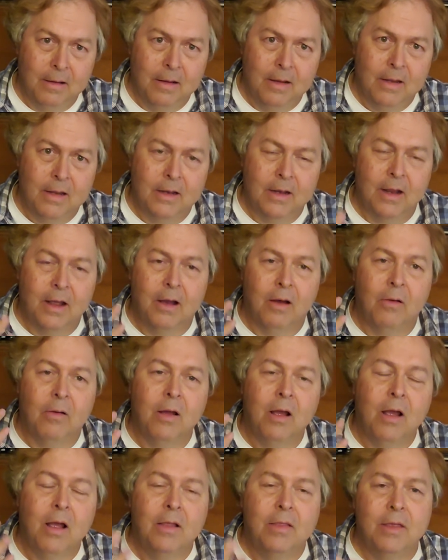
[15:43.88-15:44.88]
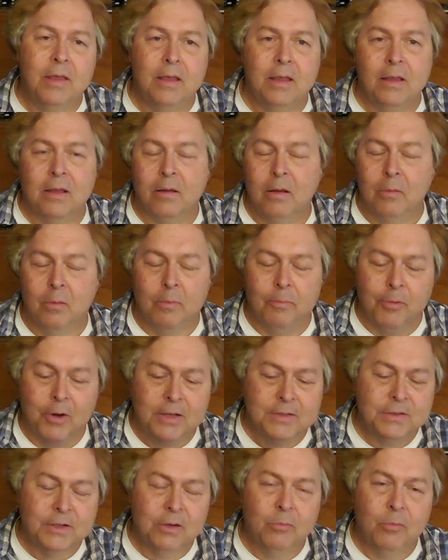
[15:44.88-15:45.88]
You know, the
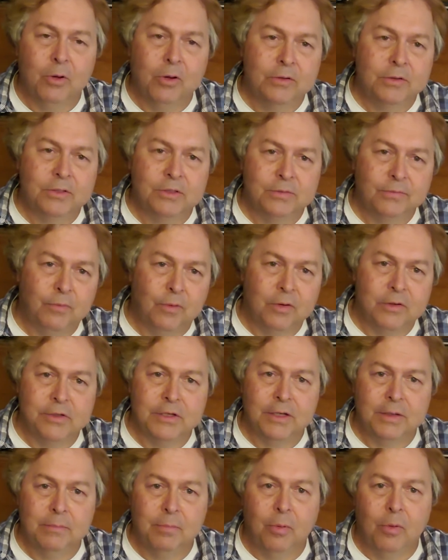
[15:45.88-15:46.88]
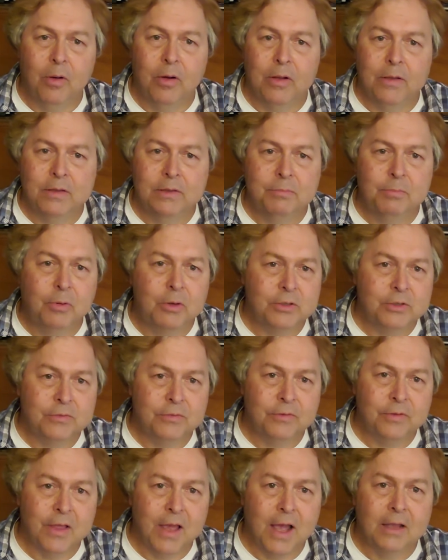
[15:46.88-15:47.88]
President Wilson's 14 points pushed
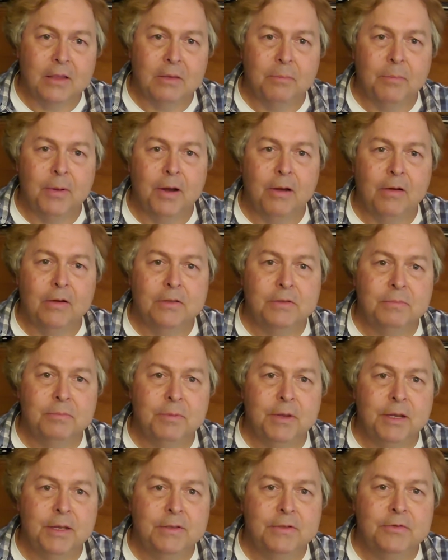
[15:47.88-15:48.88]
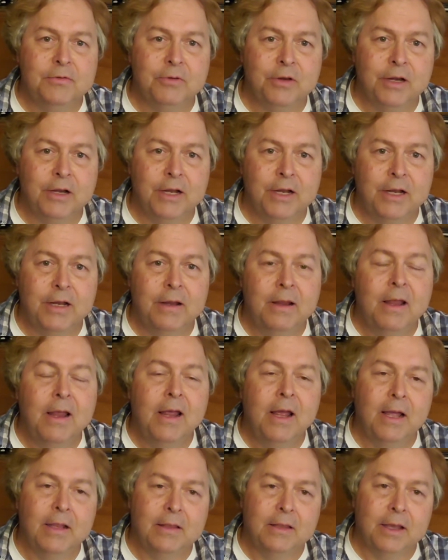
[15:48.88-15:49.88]
for that. The Paris Peace Treaty
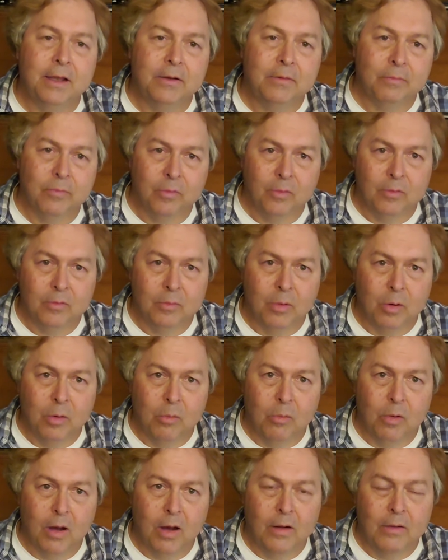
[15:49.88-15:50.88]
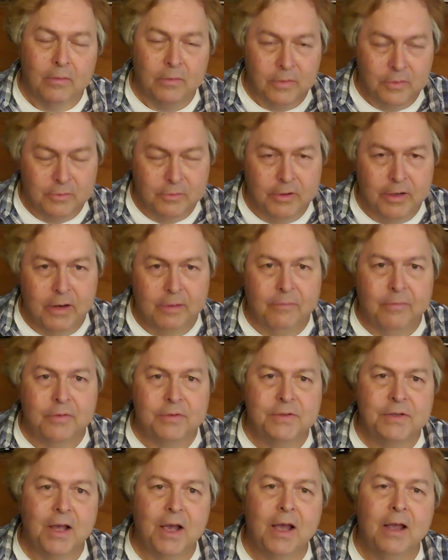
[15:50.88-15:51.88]
at the end of World War I, or the Treaty of
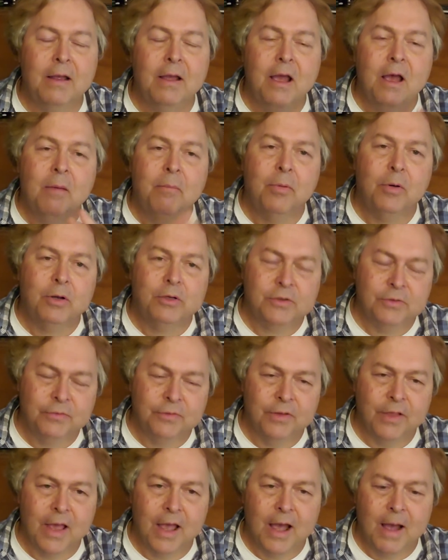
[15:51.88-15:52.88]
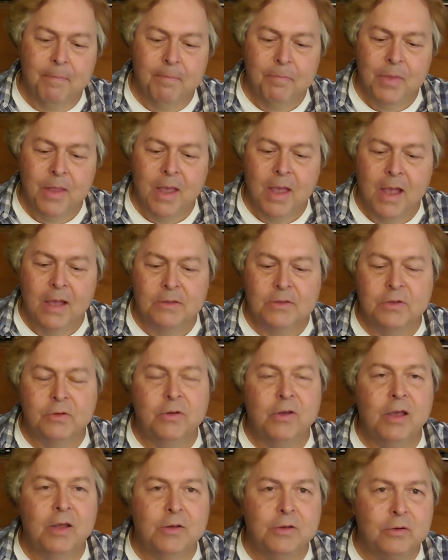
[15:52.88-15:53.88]
Versailles, pushed for that. And so
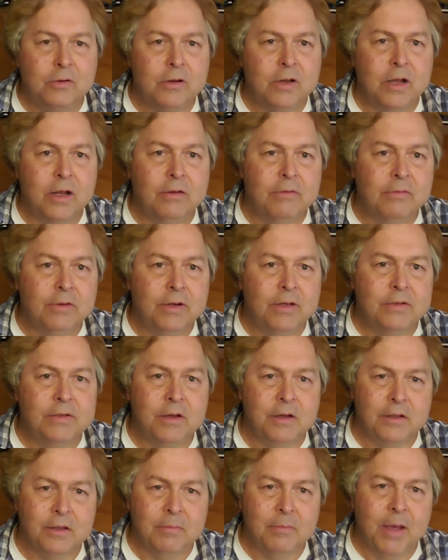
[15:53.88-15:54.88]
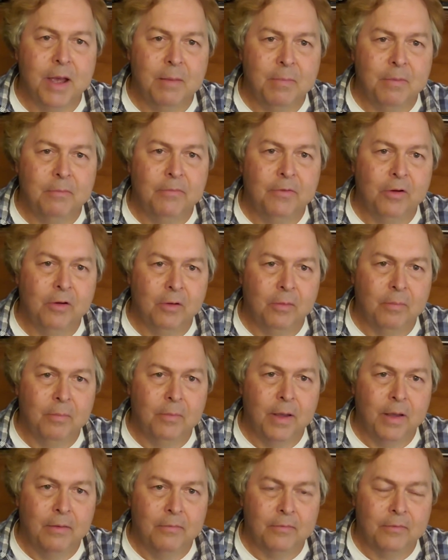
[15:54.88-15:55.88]
you had new countries on the map of Europe
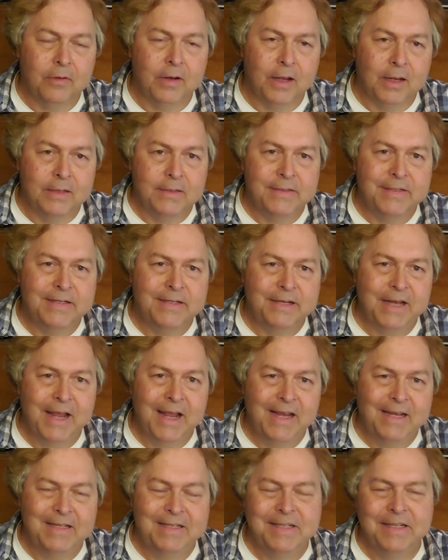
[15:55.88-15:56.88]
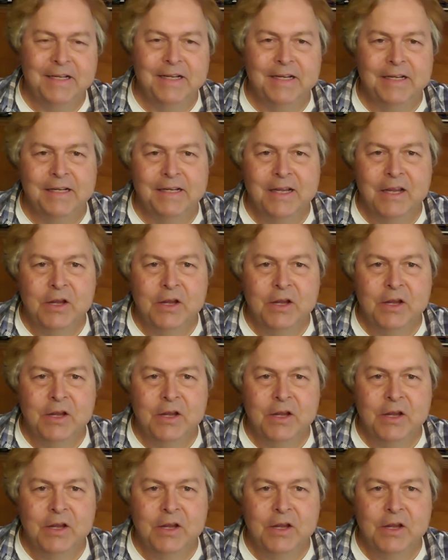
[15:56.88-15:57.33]
after 1918.